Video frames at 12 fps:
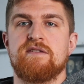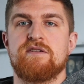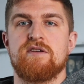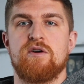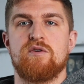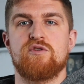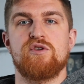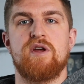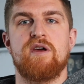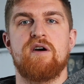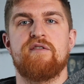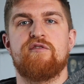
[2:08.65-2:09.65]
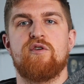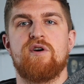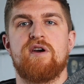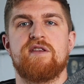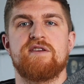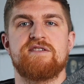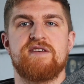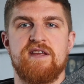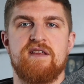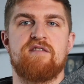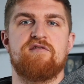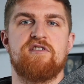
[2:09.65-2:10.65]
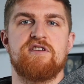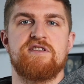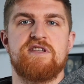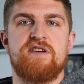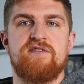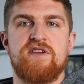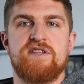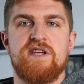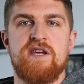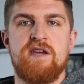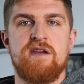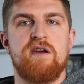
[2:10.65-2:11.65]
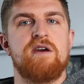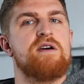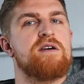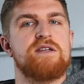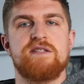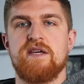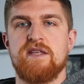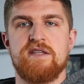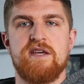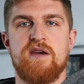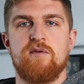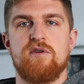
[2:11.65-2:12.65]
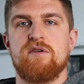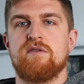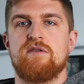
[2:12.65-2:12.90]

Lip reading: So, trying to avoid sitting down in front of the TV to eat. Sit at the table,